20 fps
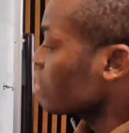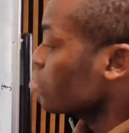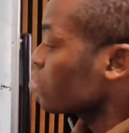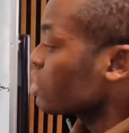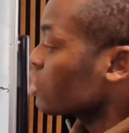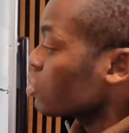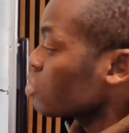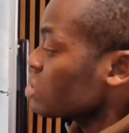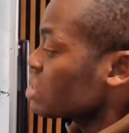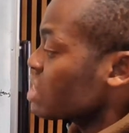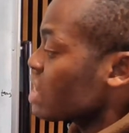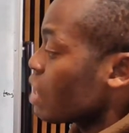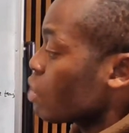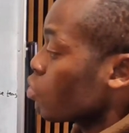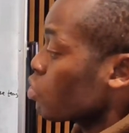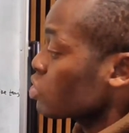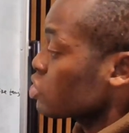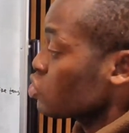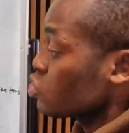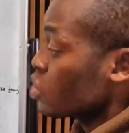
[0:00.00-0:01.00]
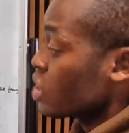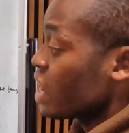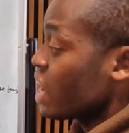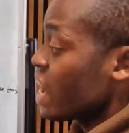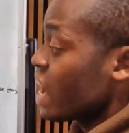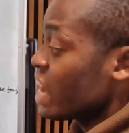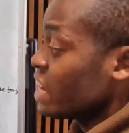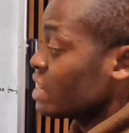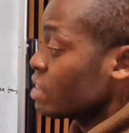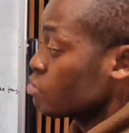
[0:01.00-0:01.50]
Because they are what? You can
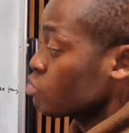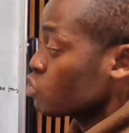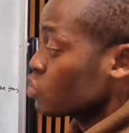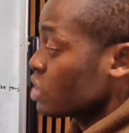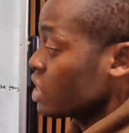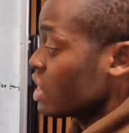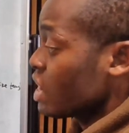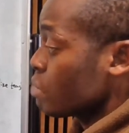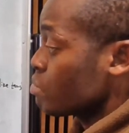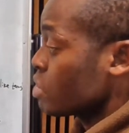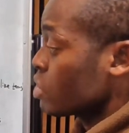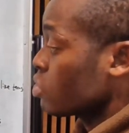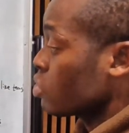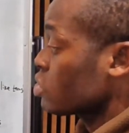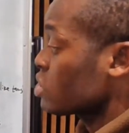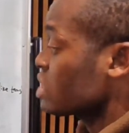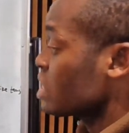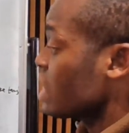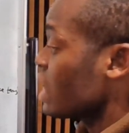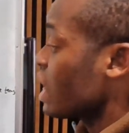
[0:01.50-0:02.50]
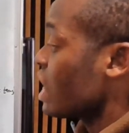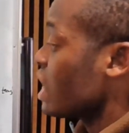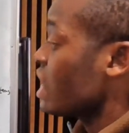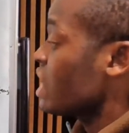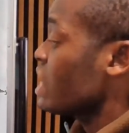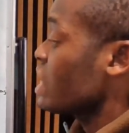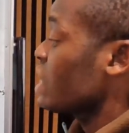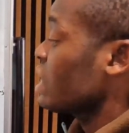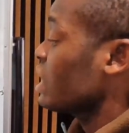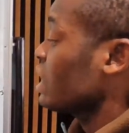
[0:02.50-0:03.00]
add them together because they
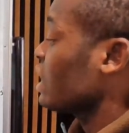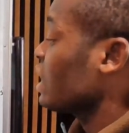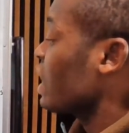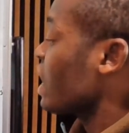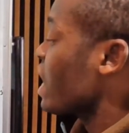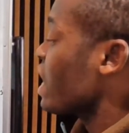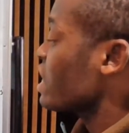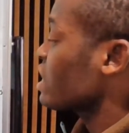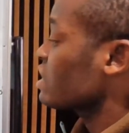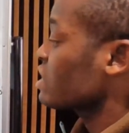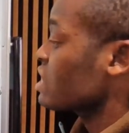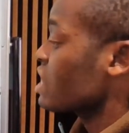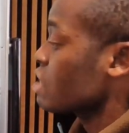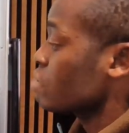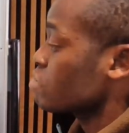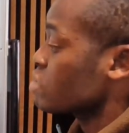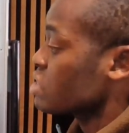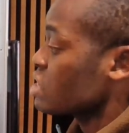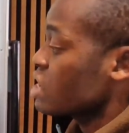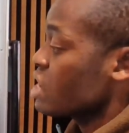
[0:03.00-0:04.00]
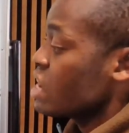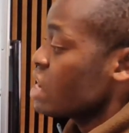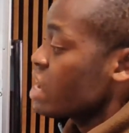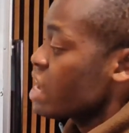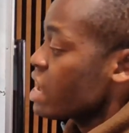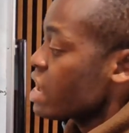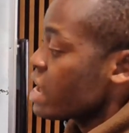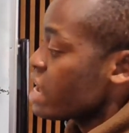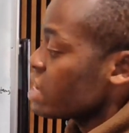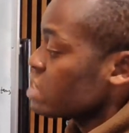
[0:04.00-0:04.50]
are like terms.
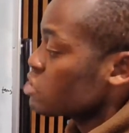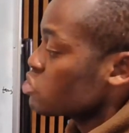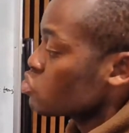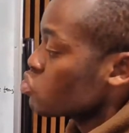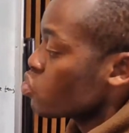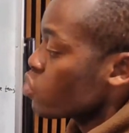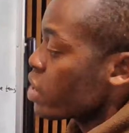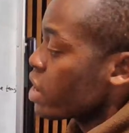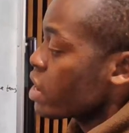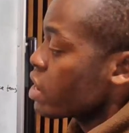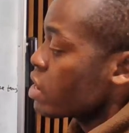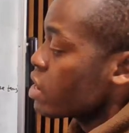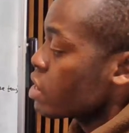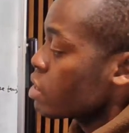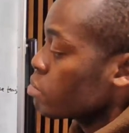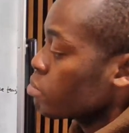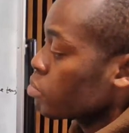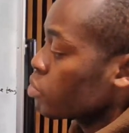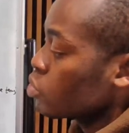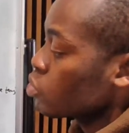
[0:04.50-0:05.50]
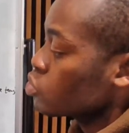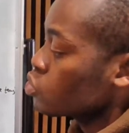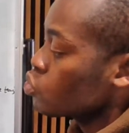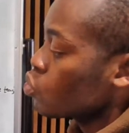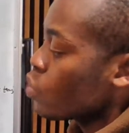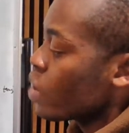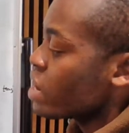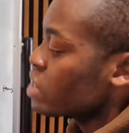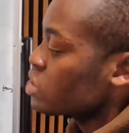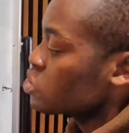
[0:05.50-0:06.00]
S squared plus
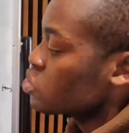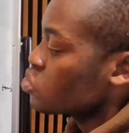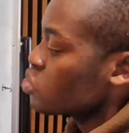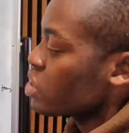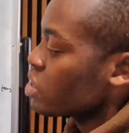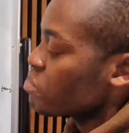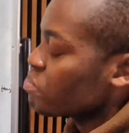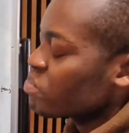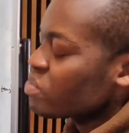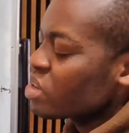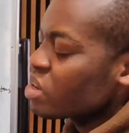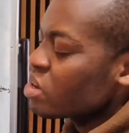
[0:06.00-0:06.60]
y squared.